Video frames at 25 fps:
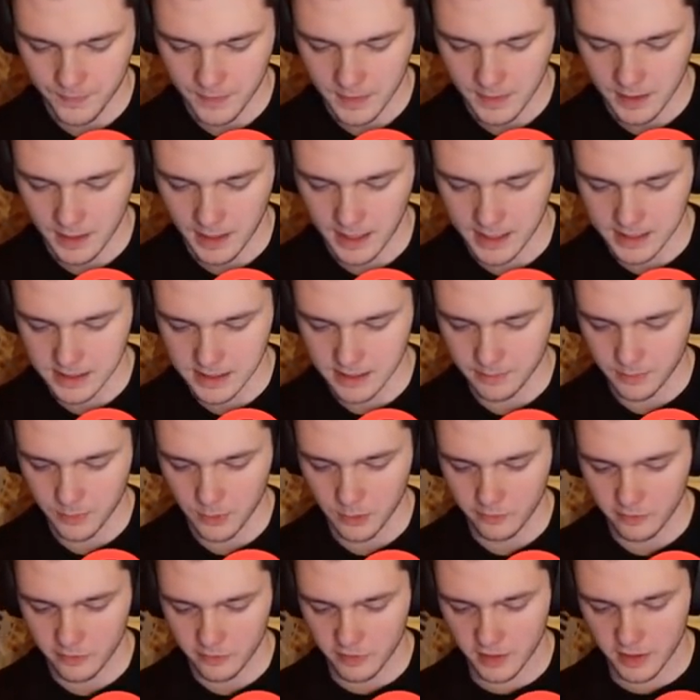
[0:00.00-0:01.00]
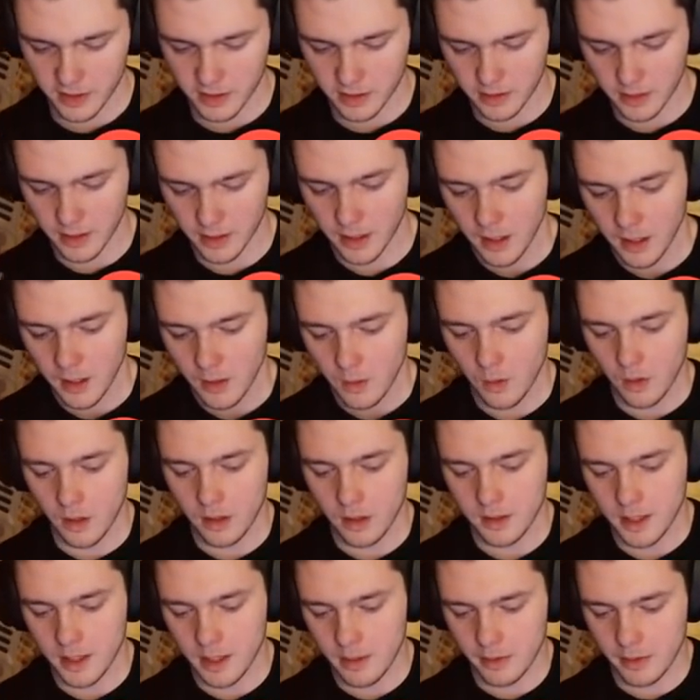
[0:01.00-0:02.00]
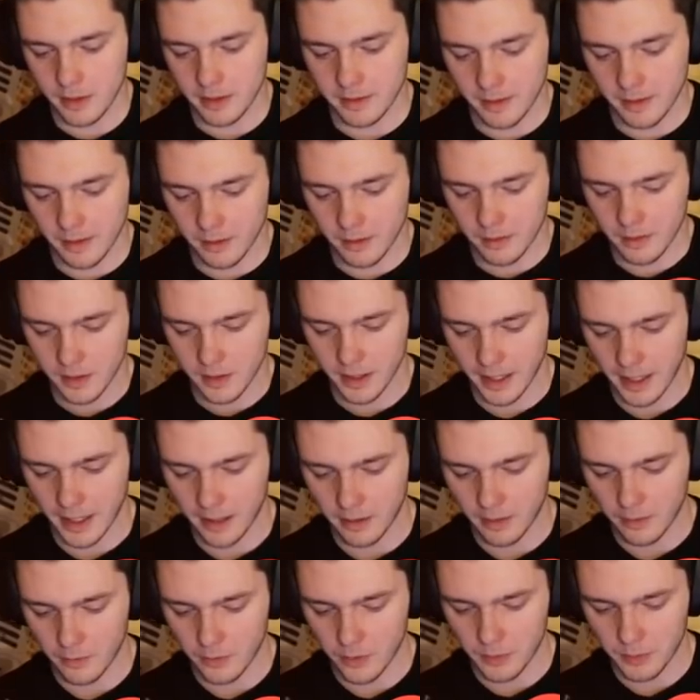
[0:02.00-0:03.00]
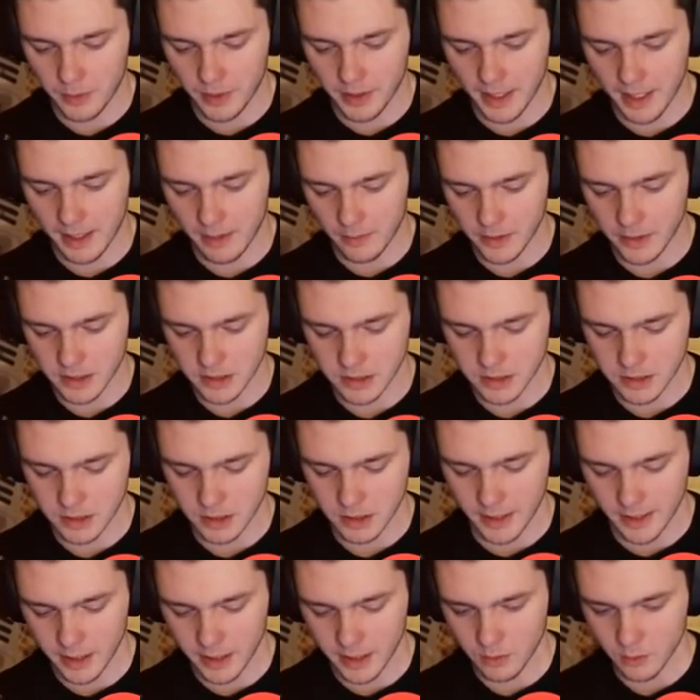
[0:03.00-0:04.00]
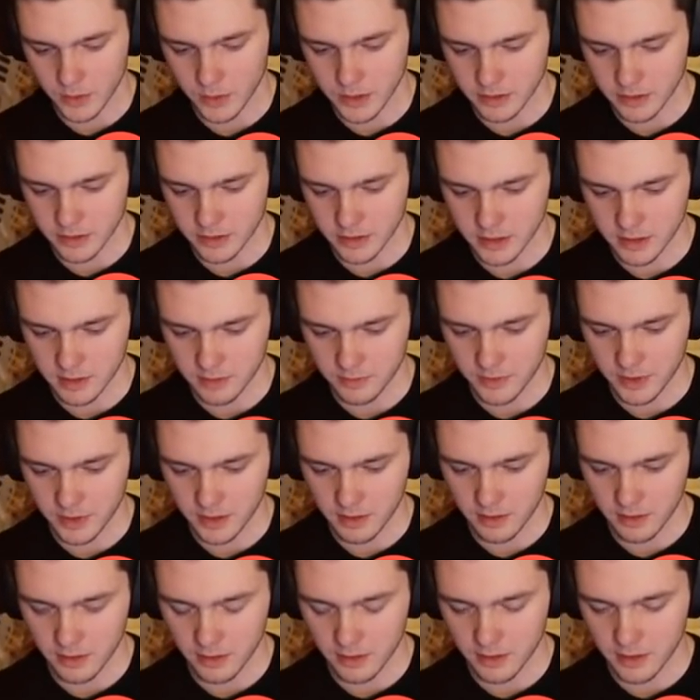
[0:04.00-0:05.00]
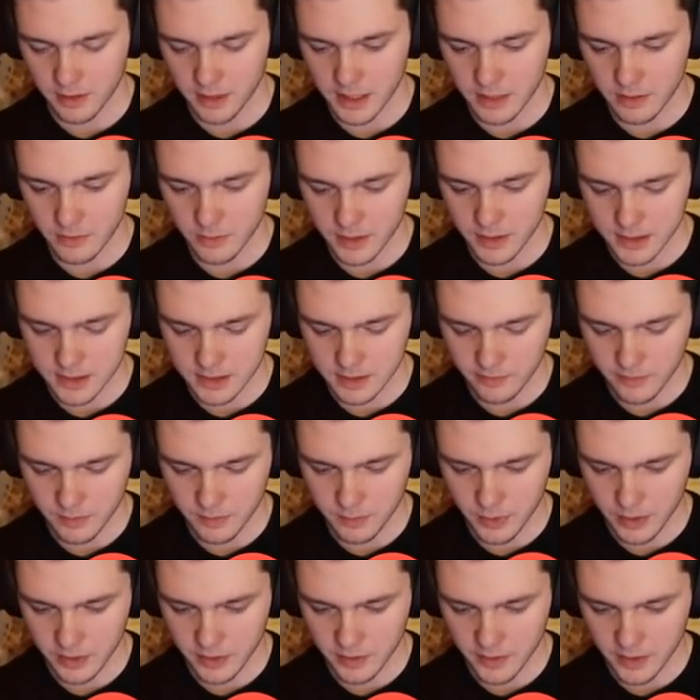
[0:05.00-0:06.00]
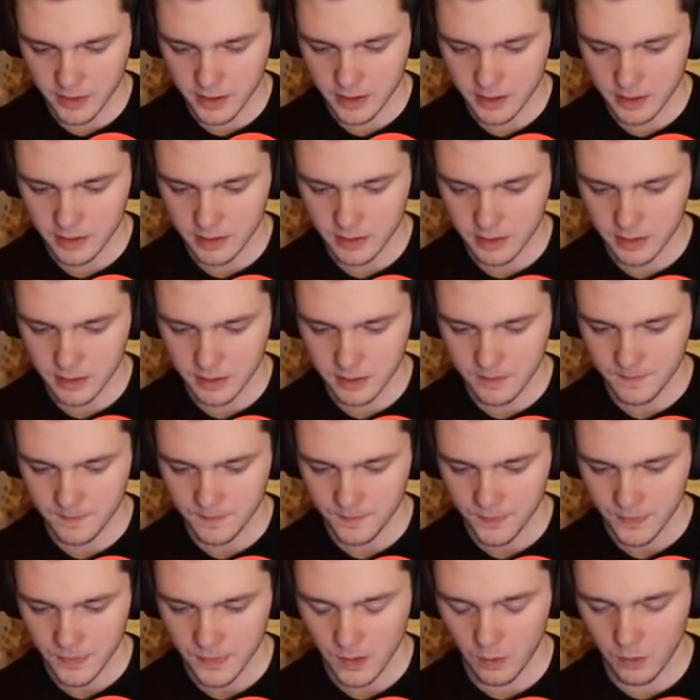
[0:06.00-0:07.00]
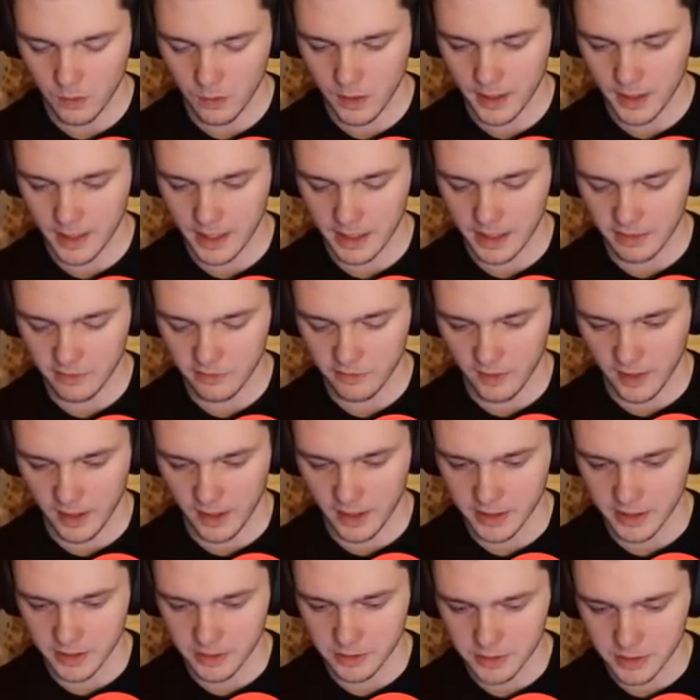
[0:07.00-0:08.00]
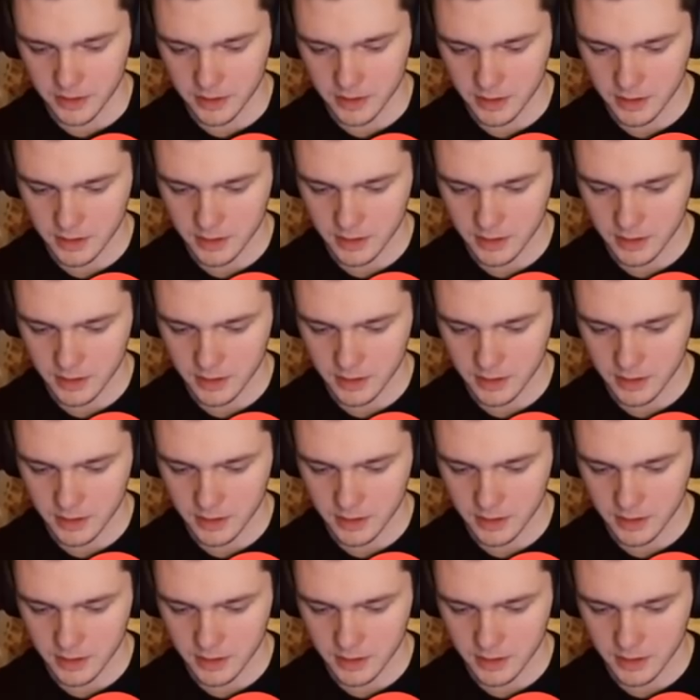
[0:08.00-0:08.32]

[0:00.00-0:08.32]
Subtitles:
as I'm overthinking that... Well, not really, though. Like, I don't want to play Night Witch into, like, a Wizard or something, or an E-Wiz if he played that. Or, like, any flying unit.